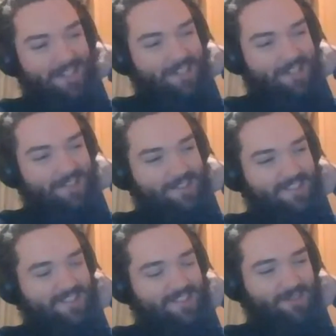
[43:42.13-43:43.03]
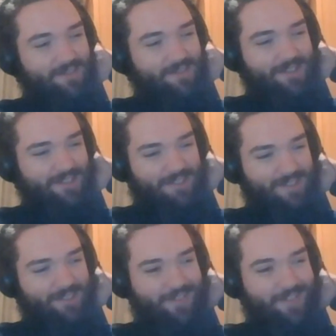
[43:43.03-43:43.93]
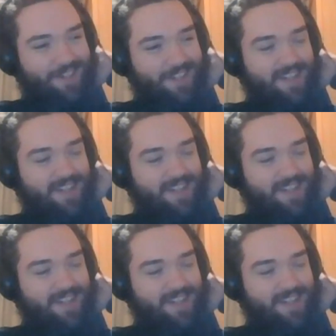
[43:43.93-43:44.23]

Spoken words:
I look at Chelsea's fixtures and I think,